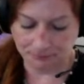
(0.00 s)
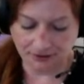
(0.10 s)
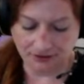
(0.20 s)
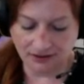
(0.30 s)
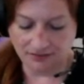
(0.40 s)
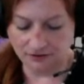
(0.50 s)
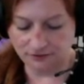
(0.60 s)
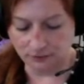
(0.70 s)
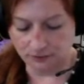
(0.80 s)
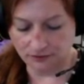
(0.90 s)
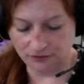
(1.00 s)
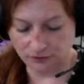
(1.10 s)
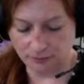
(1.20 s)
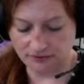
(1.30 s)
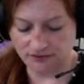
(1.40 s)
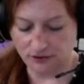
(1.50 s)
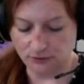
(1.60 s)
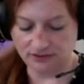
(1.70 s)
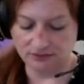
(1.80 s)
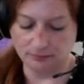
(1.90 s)
Therefore, the groups of
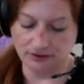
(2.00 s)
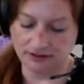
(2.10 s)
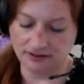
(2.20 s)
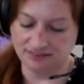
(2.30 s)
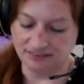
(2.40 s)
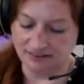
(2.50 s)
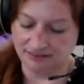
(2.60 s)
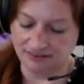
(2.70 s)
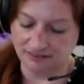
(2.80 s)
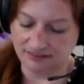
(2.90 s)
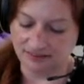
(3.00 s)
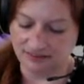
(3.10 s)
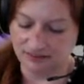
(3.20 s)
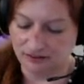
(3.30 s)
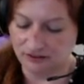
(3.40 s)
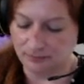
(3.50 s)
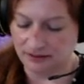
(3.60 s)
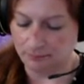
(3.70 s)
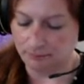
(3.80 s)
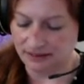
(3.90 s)
U.S. American citizens considered to be the
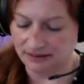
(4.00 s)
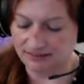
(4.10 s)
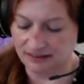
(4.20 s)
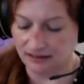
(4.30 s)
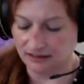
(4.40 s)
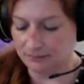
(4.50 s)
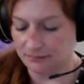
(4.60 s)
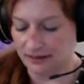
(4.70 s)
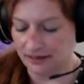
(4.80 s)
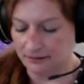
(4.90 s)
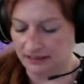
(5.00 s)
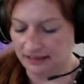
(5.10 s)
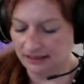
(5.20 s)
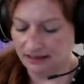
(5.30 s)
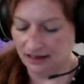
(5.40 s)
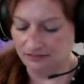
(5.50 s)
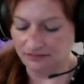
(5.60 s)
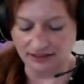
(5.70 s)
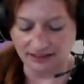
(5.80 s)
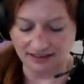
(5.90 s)
biggest enemy of the
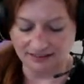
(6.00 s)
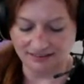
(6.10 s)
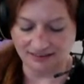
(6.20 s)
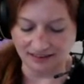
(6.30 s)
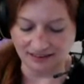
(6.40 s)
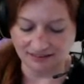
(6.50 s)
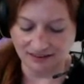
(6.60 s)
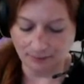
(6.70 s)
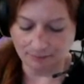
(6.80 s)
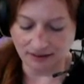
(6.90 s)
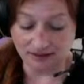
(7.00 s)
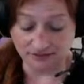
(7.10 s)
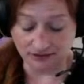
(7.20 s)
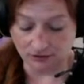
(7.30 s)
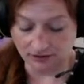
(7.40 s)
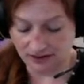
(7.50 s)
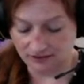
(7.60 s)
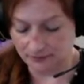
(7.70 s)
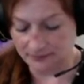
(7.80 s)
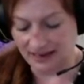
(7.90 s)
United States by the federal
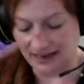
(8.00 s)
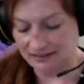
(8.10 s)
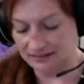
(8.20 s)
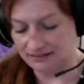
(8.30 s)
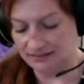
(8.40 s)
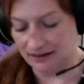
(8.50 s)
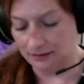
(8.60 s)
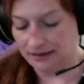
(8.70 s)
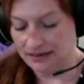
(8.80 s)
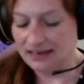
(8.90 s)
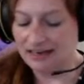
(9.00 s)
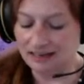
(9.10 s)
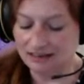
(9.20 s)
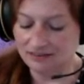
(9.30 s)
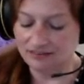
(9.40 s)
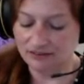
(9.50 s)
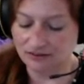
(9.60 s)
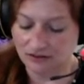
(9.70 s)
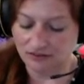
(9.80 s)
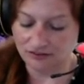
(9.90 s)
government at this time is the
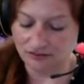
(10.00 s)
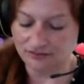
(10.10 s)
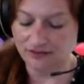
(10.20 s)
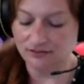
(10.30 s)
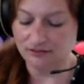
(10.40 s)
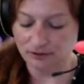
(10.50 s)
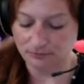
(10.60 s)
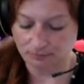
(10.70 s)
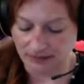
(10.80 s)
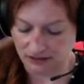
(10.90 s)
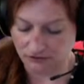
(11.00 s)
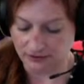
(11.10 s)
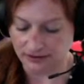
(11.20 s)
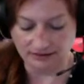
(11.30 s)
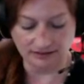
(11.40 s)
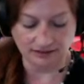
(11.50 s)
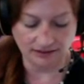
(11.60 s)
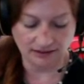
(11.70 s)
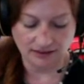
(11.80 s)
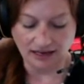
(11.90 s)
conservative patriots
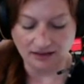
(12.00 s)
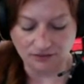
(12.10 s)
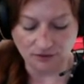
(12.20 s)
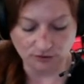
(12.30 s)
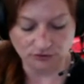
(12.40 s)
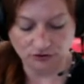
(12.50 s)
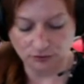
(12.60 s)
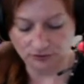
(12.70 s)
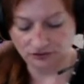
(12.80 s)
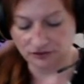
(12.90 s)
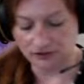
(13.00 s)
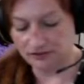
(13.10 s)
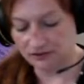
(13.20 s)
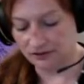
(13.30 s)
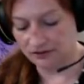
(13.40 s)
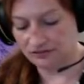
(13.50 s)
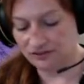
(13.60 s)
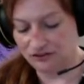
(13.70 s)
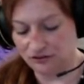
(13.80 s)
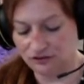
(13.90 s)
and those who assert the
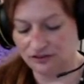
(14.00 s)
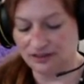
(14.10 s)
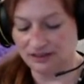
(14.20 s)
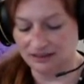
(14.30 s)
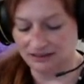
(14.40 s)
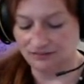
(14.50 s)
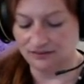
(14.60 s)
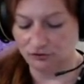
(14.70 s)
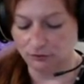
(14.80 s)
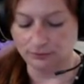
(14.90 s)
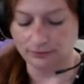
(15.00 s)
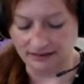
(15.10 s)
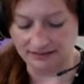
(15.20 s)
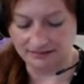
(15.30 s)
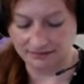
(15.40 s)
Constitution and individual rights.